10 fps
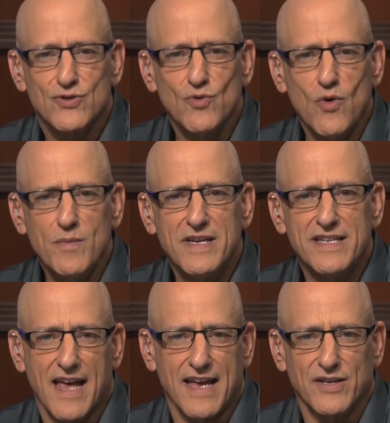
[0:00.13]

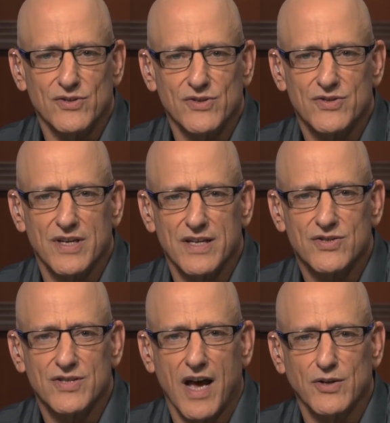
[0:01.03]
Stormy Daniels
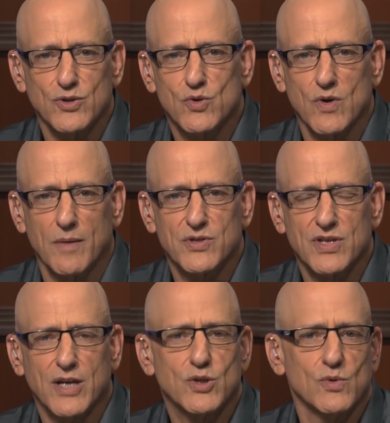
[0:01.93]
says Donald
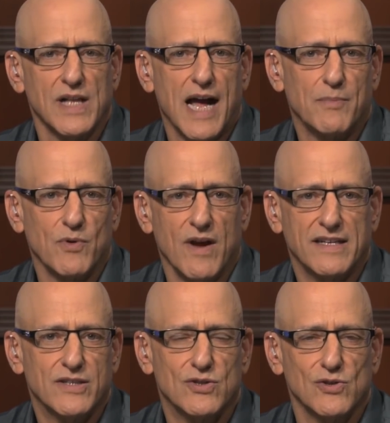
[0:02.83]
Trump's sexual
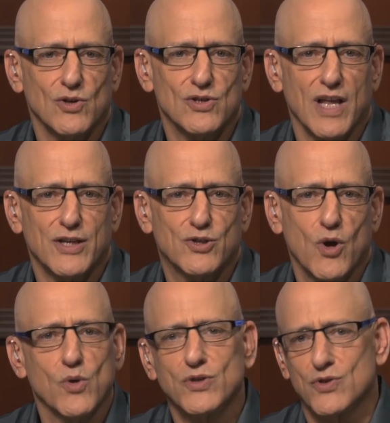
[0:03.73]
apparatus looks
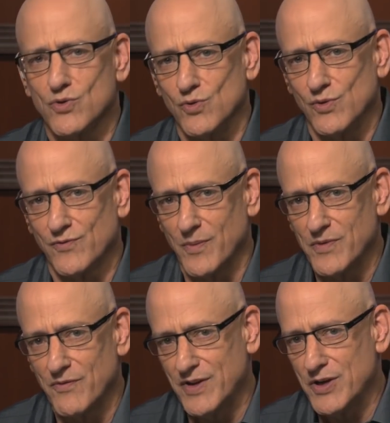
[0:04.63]
like Toadstool
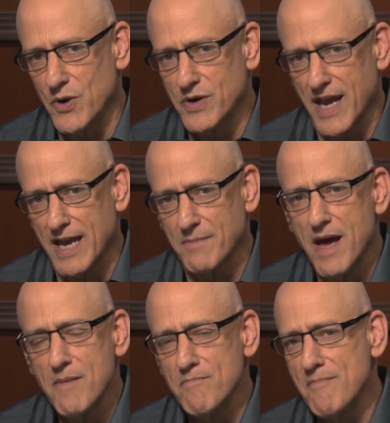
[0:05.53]
from the video
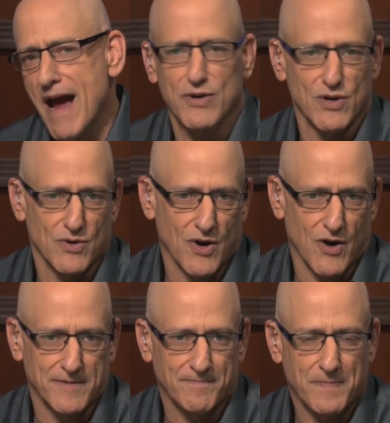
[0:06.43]
game
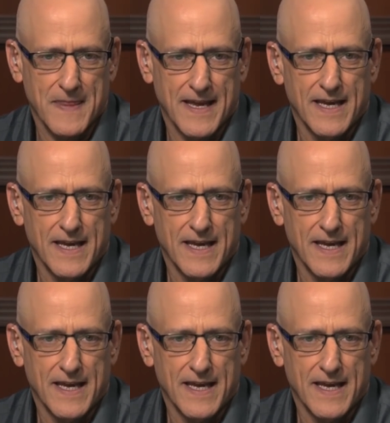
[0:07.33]
Mario Kart.